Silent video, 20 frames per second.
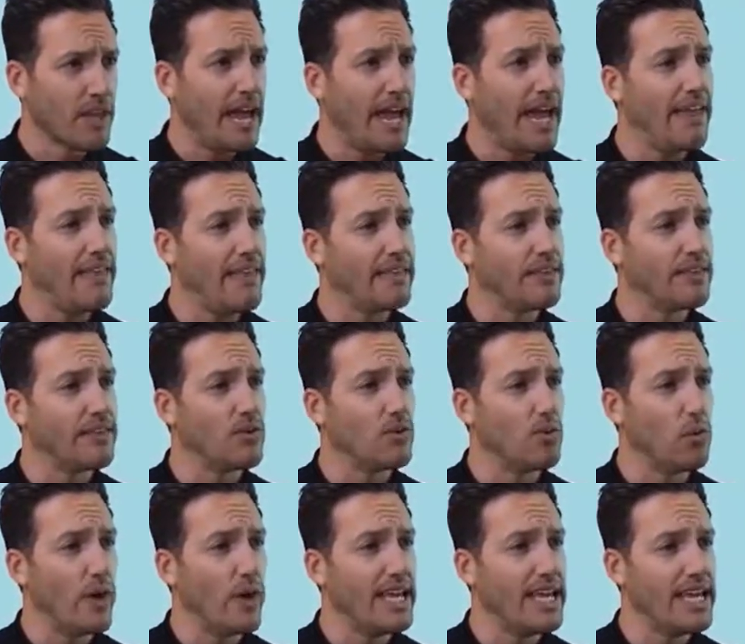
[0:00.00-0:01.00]
And
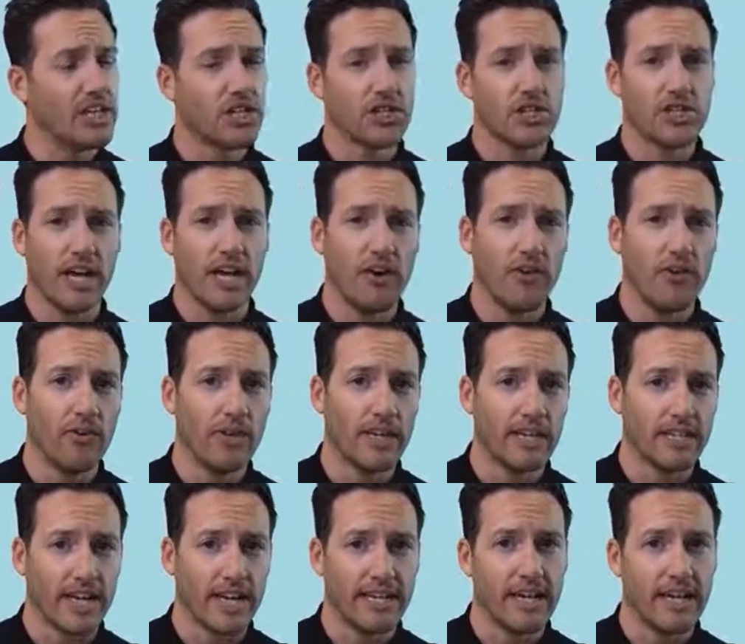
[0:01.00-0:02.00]
each cell
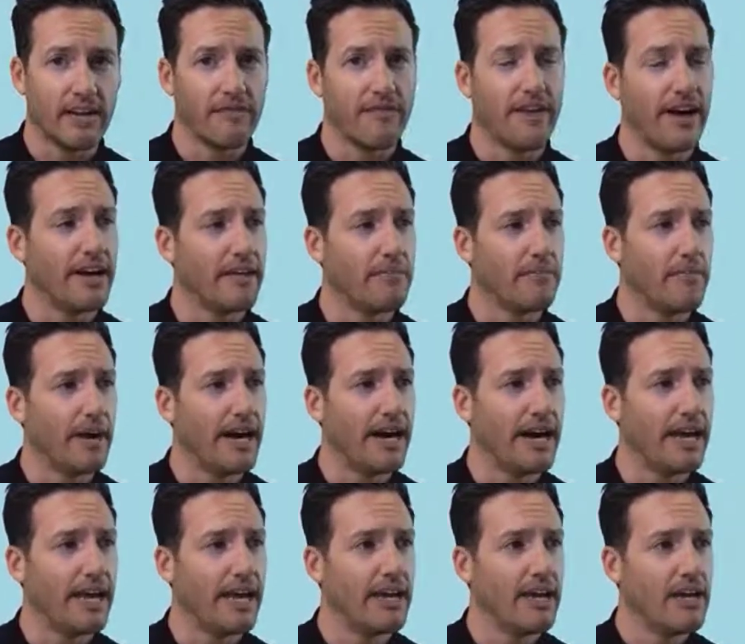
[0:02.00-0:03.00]
is identified
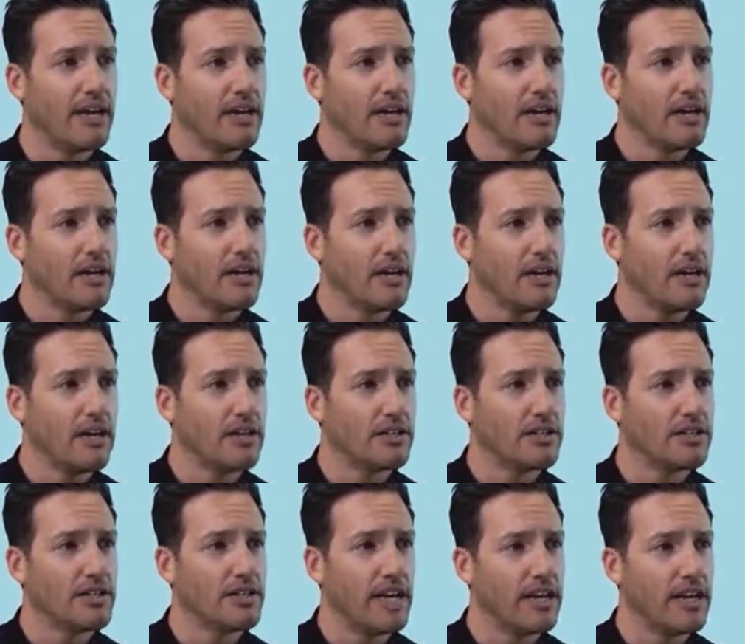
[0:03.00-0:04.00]
by
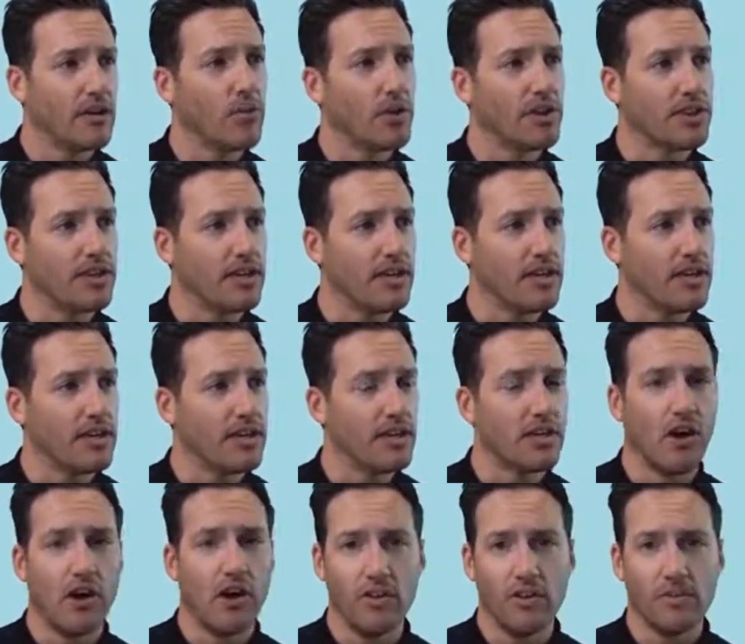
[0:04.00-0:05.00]
stating what the
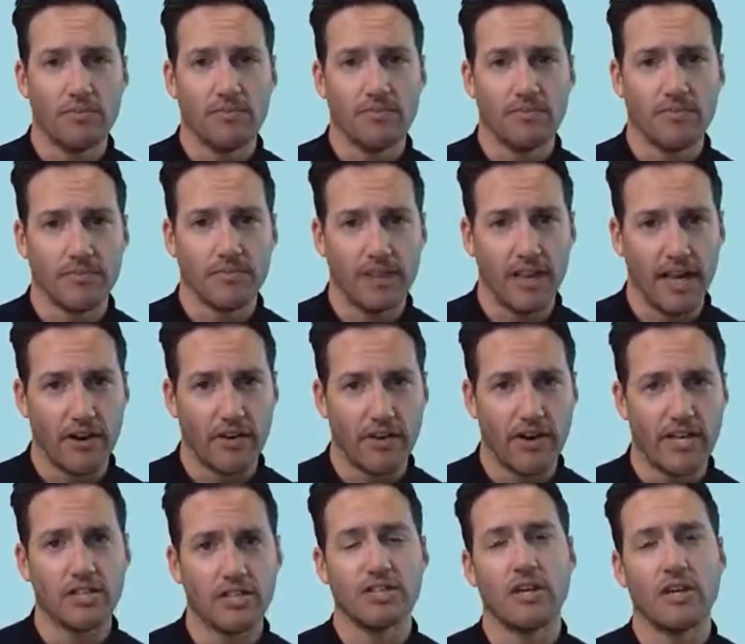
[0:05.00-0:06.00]
column letter
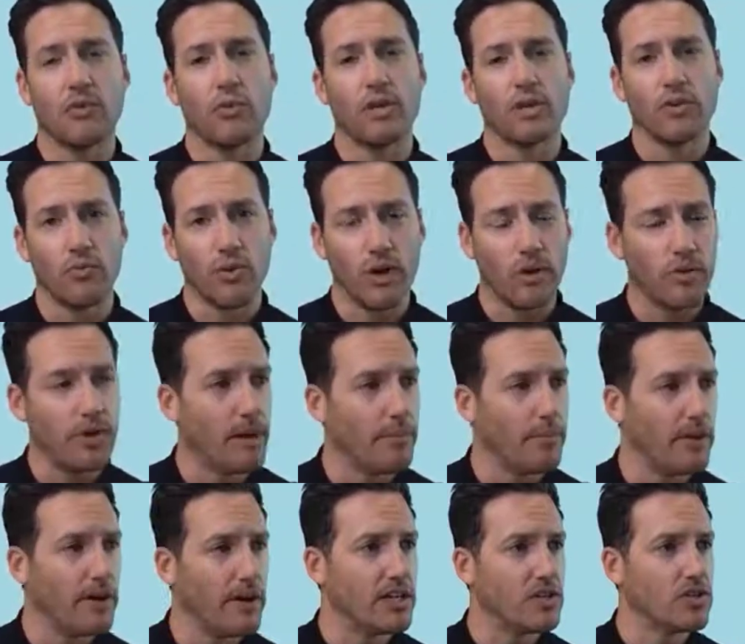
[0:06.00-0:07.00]
is and what the row
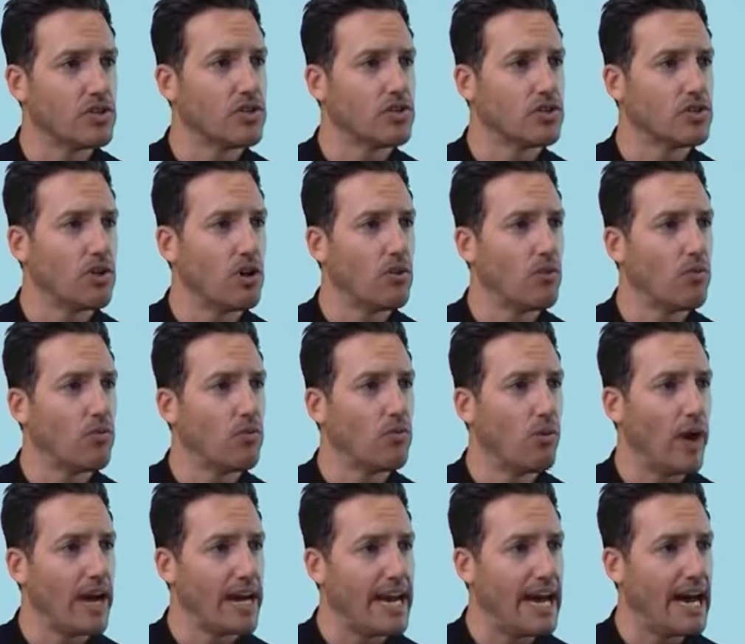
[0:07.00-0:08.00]
number is. So
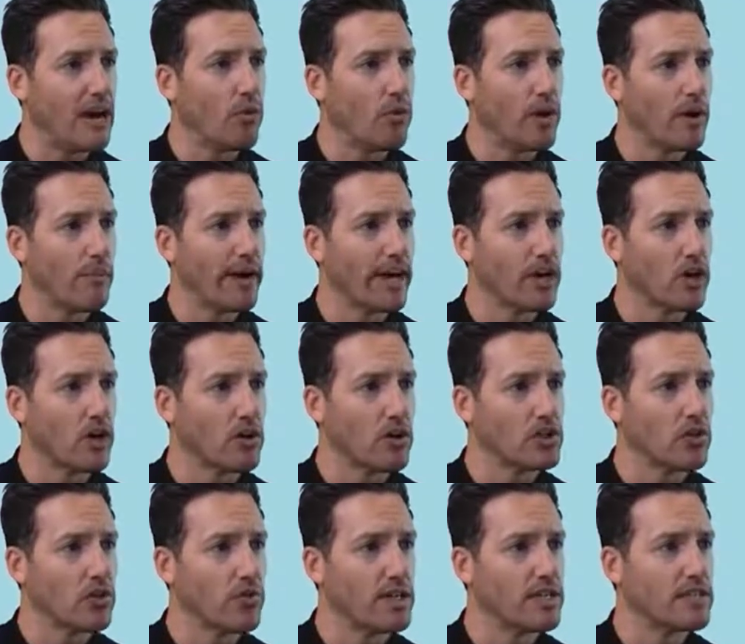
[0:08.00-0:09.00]
right now where my
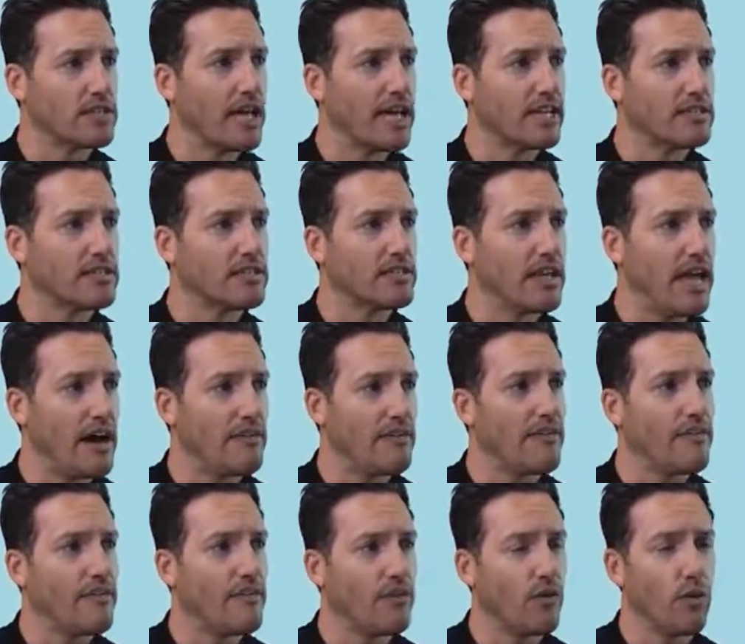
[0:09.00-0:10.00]
cursor is, that's
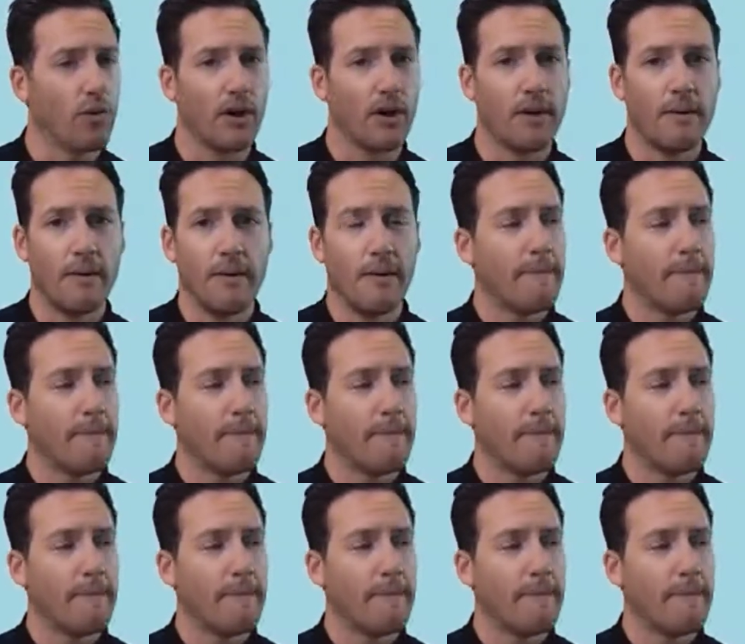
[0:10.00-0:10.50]
F4.